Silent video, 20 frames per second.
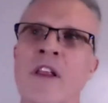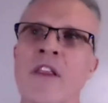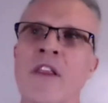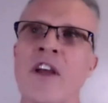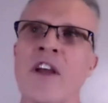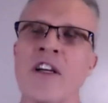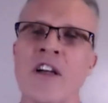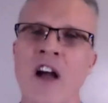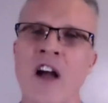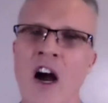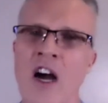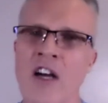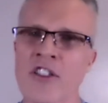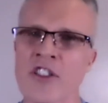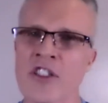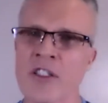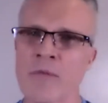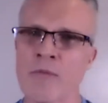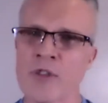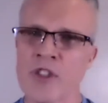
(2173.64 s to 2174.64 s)
there are
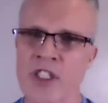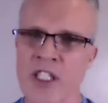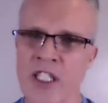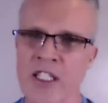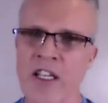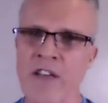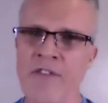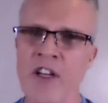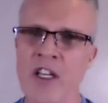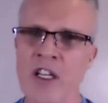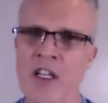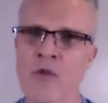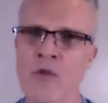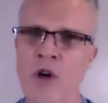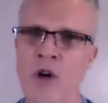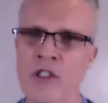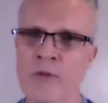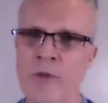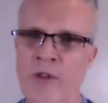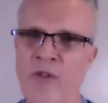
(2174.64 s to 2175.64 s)
some significant
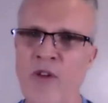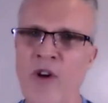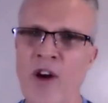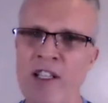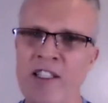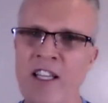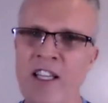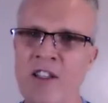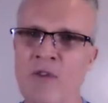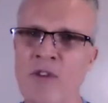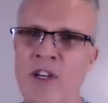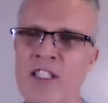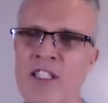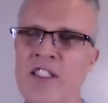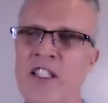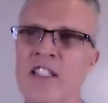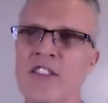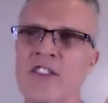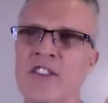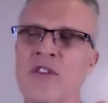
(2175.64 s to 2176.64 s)
quotes before I tell the
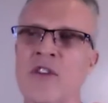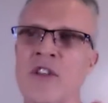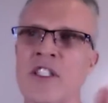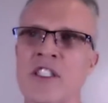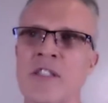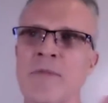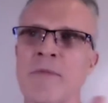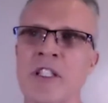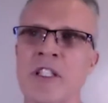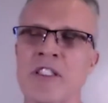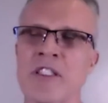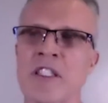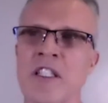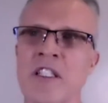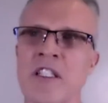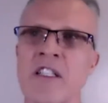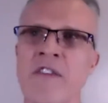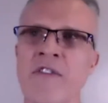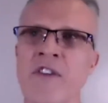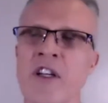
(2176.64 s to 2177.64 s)
rest of that story, some
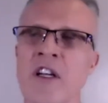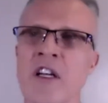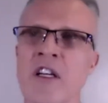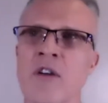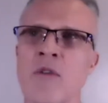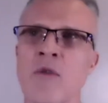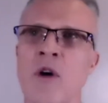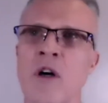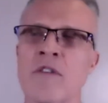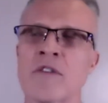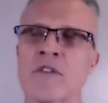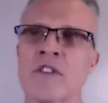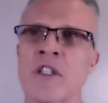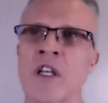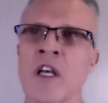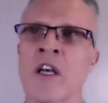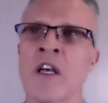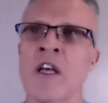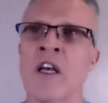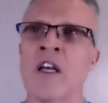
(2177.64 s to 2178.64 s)
significant quotes.
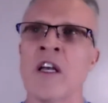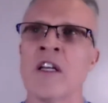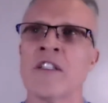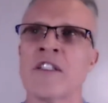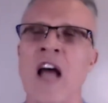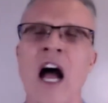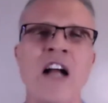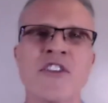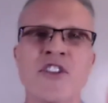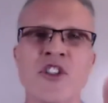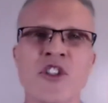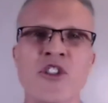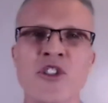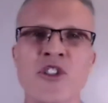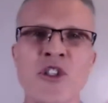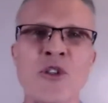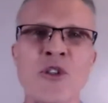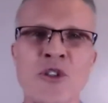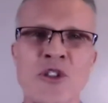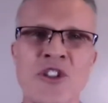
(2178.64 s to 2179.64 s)
Dr.
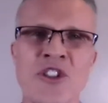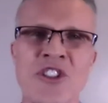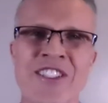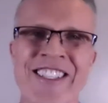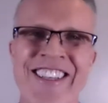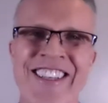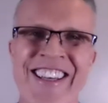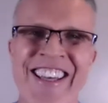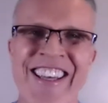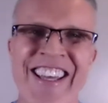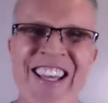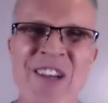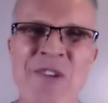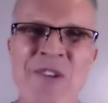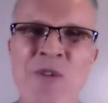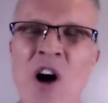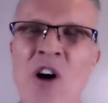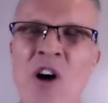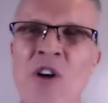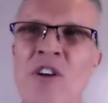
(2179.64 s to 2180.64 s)
Seuss, he
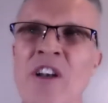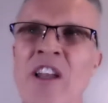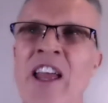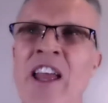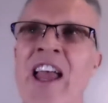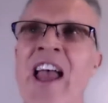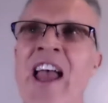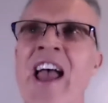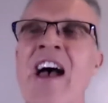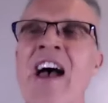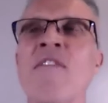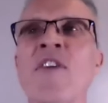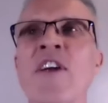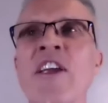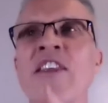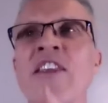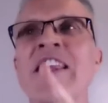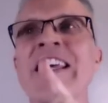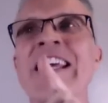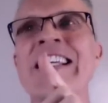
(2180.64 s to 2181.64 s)
wrote,
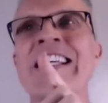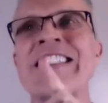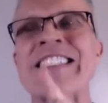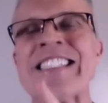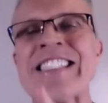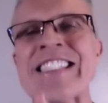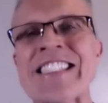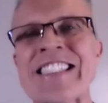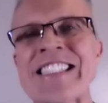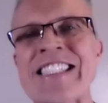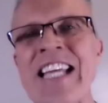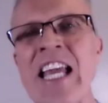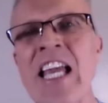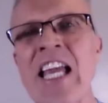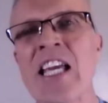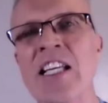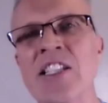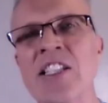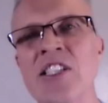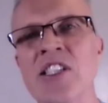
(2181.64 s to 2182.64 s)
Everything
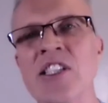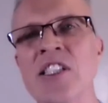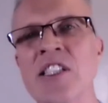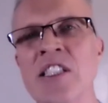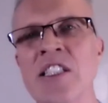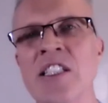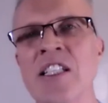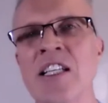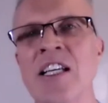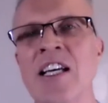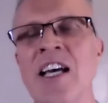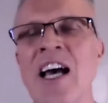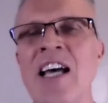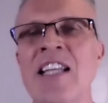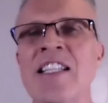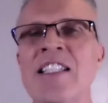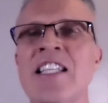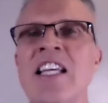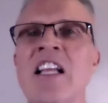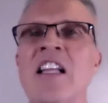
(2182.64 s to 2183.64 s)
stinks
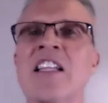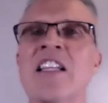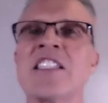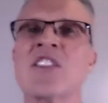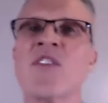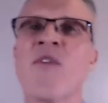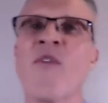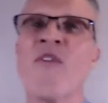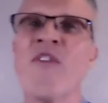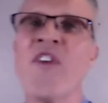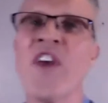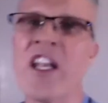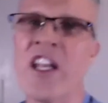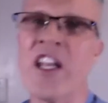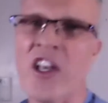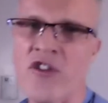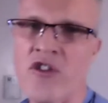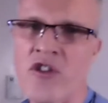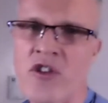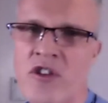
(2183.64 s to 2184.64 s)
until it's
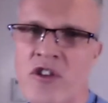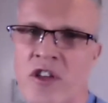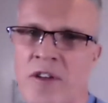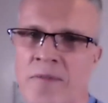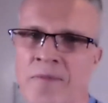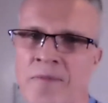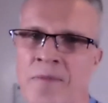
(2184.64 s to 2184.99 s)
finished.